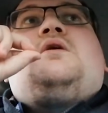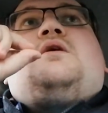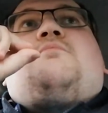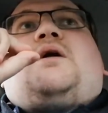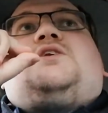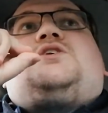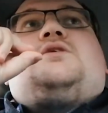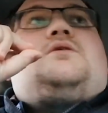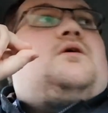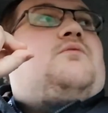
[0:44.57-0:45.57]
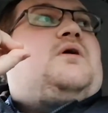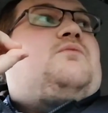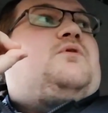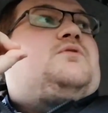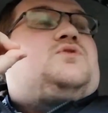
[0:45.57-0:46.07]
mention when we
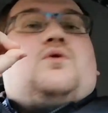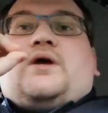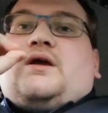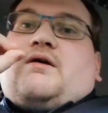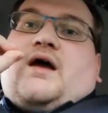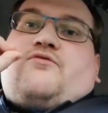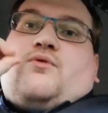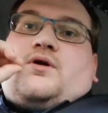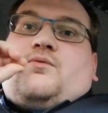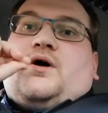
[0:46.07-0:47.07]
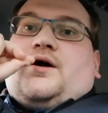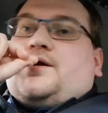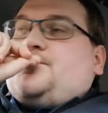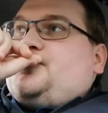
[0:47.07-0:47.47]
were talking F1 at work.